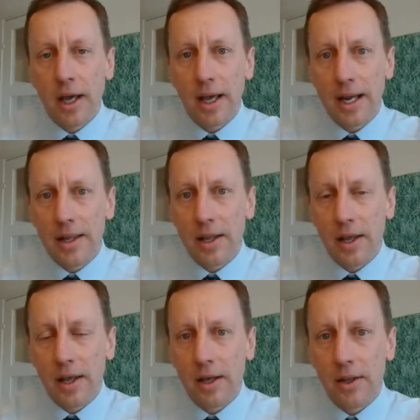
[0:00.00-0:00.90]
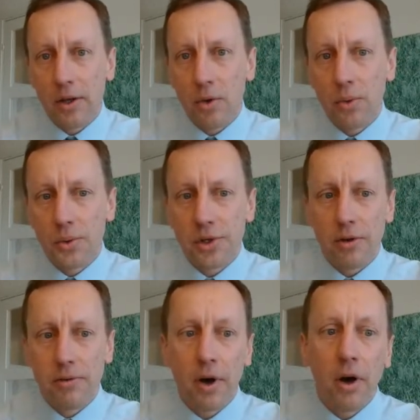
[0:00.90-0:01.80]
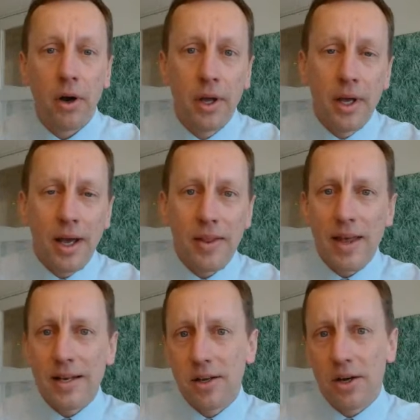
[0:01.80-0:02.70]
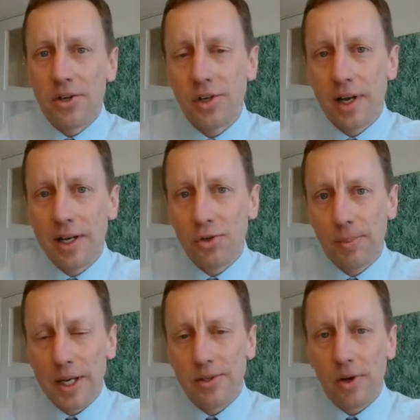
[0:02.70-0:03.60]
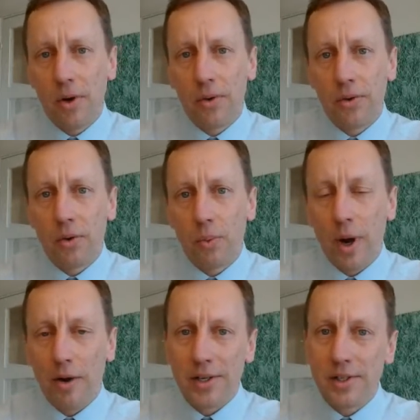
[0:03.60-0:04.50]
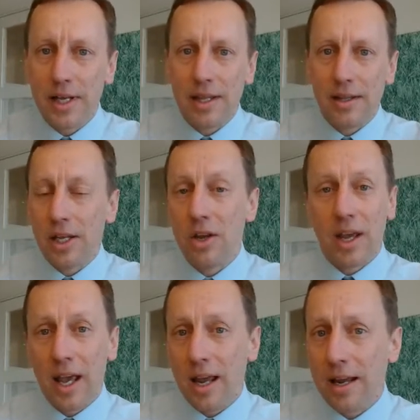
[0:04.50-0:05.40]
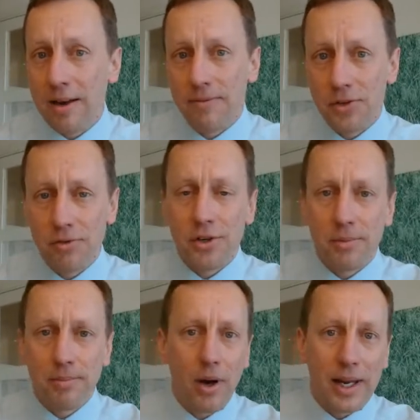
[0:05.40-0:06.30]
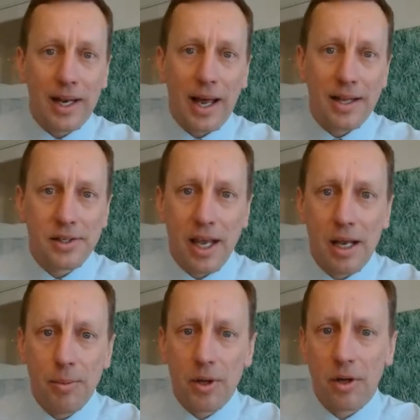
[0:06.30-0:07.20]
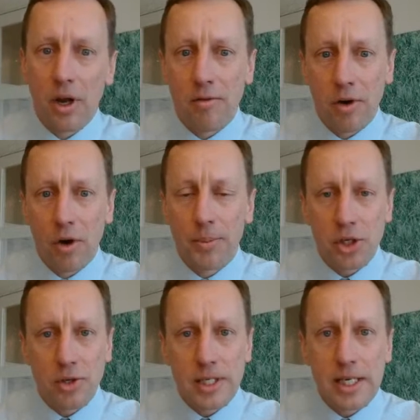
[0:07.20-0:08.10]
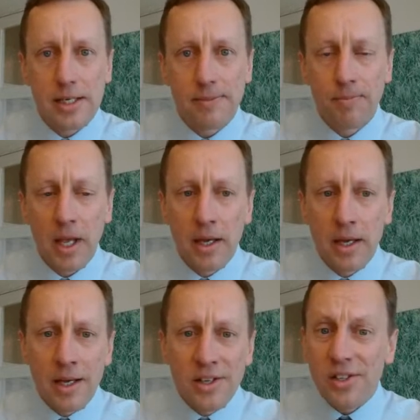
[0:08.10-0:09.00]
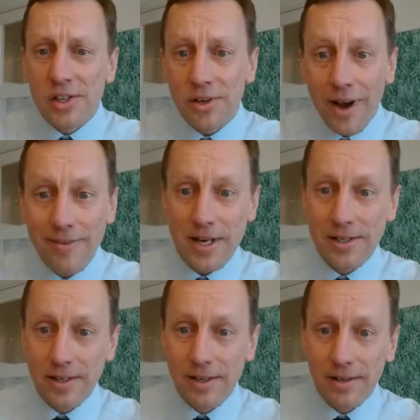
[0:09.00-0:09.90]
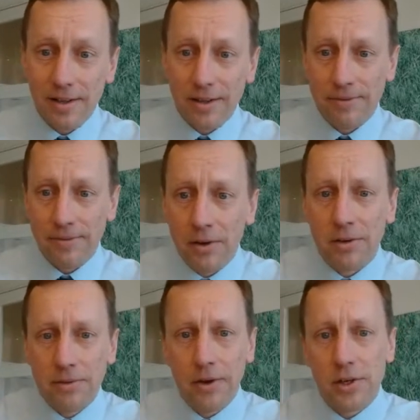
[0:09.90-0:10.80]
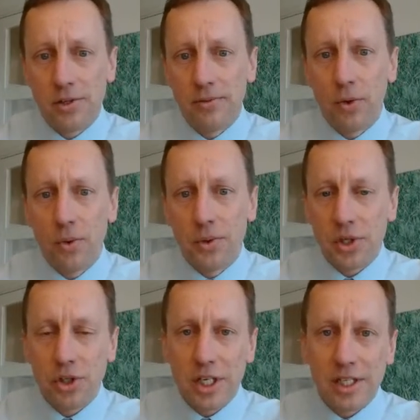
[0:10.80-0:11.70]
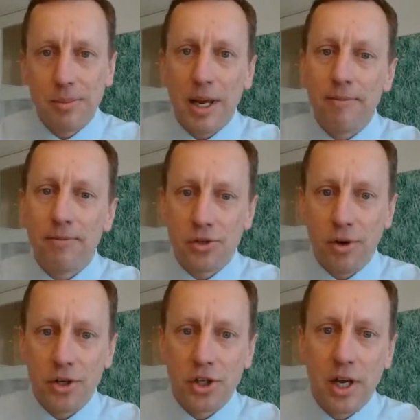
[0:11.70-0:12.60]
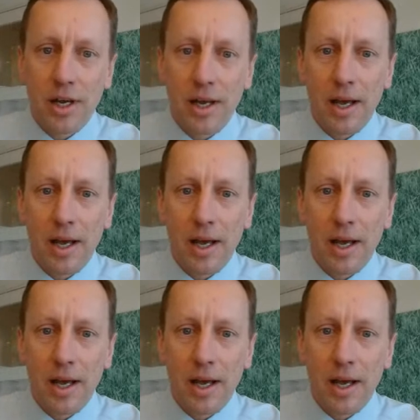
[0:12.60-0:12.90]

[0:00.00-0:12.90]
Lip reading: in the call so far, and then touch a little bit on where I see the UK infrastructure market landscape and current opportunities. So to dive into the fund, first of all, so GCP Infrastructure